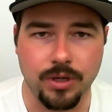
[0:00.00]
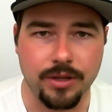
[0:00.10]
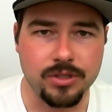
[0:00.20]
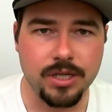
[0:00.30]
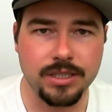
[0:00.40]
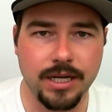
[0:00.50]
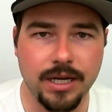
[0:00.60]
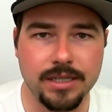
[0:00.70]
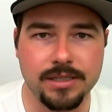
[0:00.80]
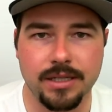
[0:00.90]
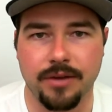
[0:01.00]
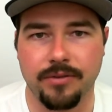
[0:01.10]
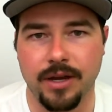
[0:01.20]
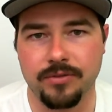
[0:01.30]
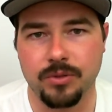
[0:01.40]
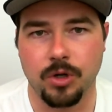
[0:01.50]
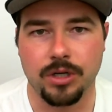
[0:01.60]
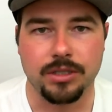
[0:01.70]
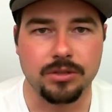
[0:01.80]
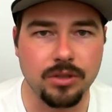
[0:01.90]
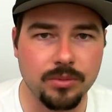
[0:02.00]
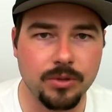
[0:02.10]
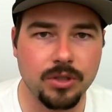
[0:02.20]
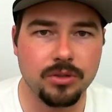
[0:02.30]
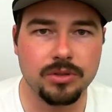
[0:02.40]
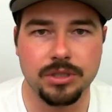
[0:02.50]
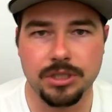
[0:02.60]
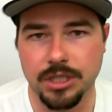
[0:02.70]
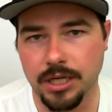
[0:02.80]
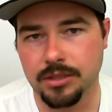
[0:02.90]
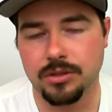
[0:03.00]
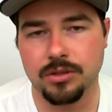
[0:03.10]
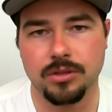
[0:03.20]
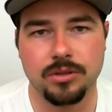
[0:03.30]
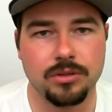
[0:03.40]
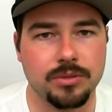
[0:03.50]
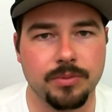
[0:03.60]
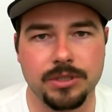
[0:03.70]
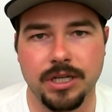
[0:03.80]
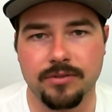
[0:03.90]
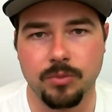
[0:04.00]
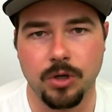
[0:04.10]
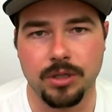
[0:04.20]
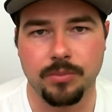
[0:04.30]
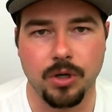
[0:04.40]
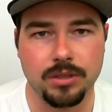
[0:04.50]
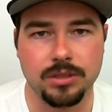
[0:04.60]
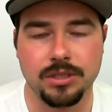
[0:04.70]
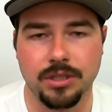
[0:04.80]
Now, there's lots of guys that have aftermarket turbos, injectors, a bunch of aftermarket parts.